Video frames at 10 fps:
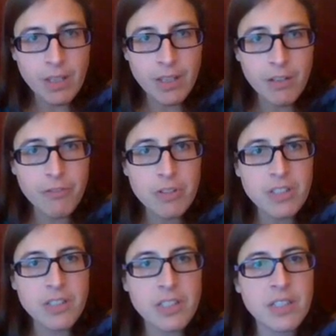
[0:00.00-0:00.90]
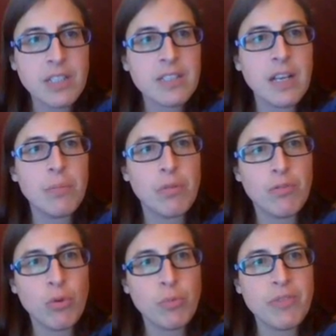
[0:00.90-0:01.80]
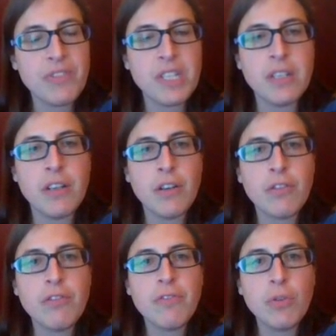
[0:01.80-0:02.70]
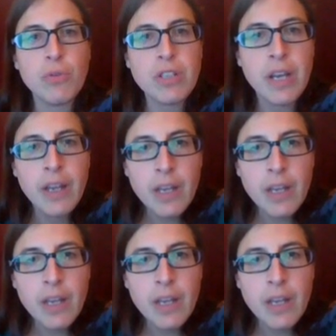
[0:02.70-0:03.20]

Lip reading: Here, for instance, is an example of what we've seen in another fjord,